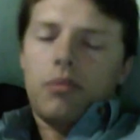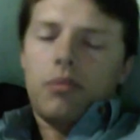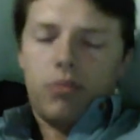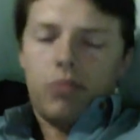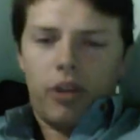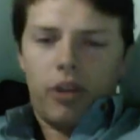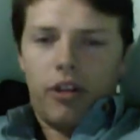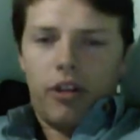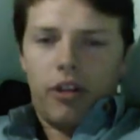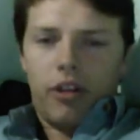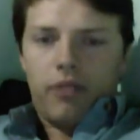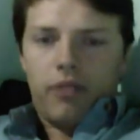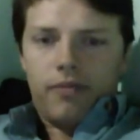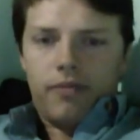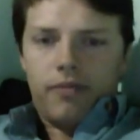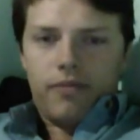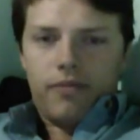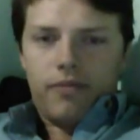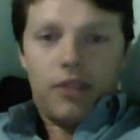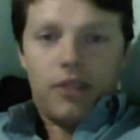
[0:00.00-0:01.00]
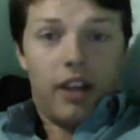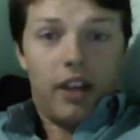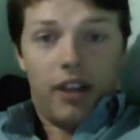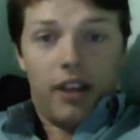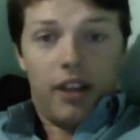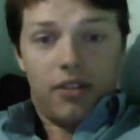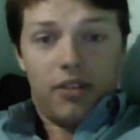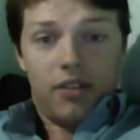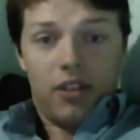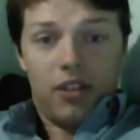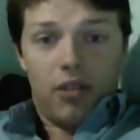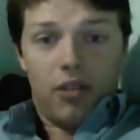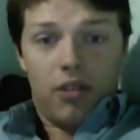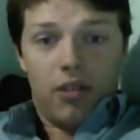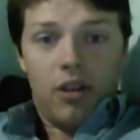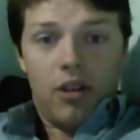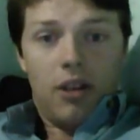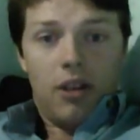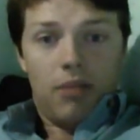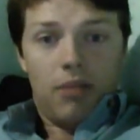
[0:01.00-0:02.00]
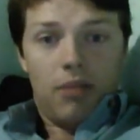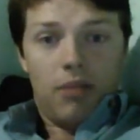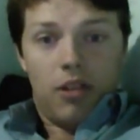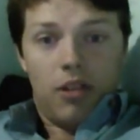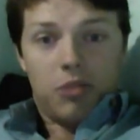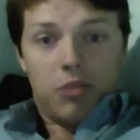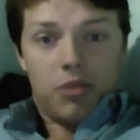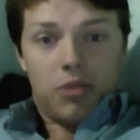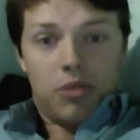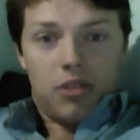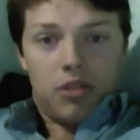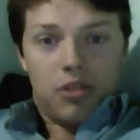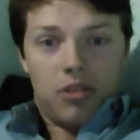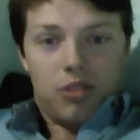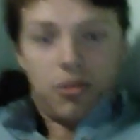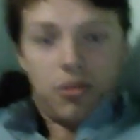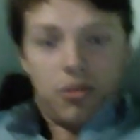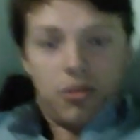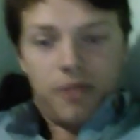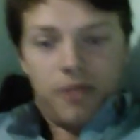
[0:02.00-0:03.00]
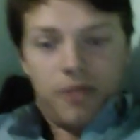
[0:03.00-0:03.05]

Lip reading: Bueno. I have to go. My host mom's calling me.